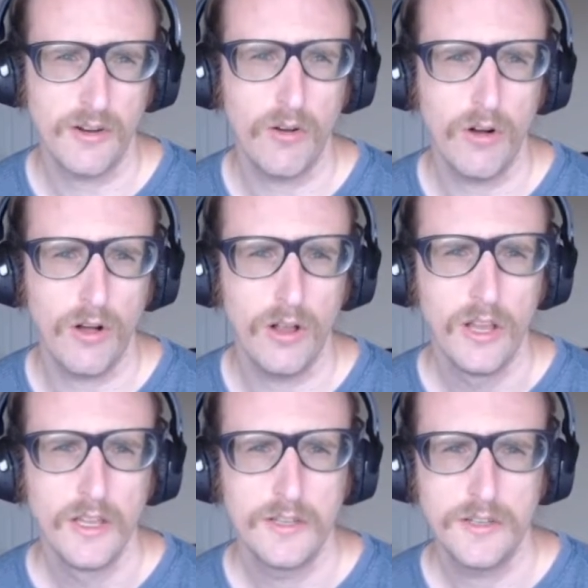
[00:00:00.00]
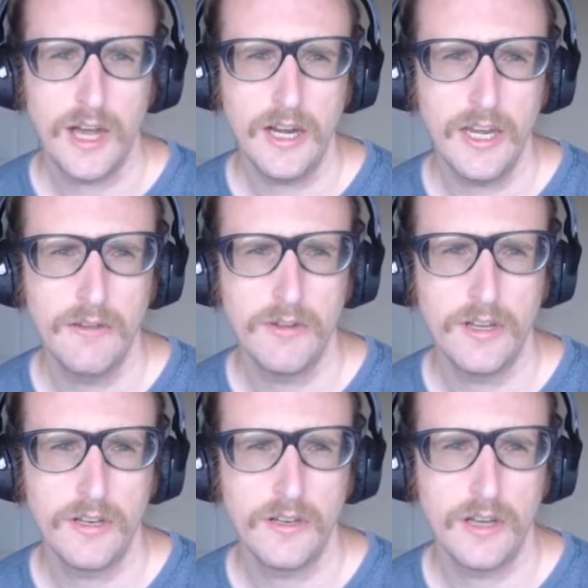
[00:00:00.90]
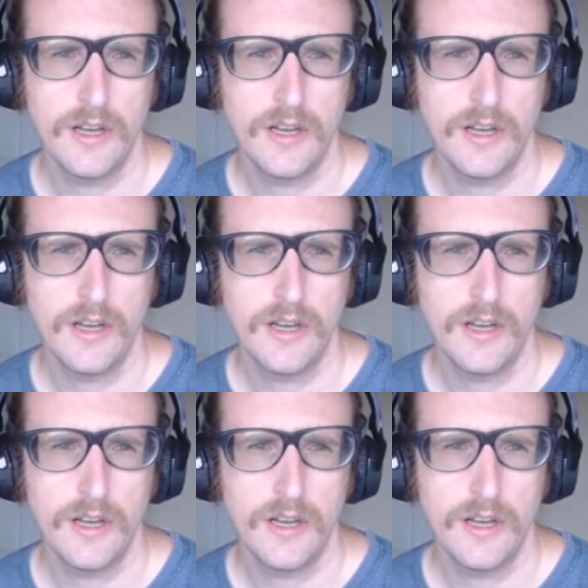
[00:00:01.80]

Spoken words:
all, not even